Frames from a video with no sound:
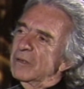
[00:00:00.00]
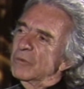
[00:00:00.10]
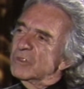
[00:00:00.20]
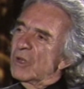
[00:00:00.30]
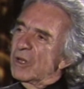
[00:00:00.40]

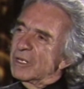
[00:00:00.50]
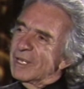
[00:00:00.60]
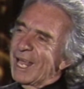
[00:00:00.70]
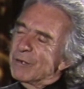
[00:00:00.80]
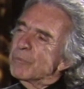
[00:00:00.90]
was not
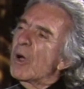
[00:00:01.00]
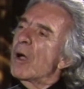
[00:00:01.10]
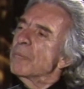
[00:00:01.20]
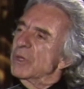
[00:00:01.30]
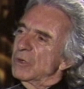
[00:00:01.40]
that
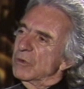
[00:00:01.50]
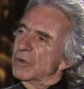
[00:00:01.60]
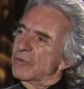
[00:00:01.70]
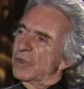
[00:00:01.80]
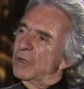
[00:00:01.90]
popular
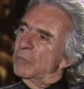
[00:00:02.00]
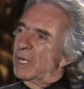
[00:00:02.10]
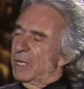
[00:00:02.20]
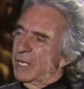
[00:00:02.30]
a film,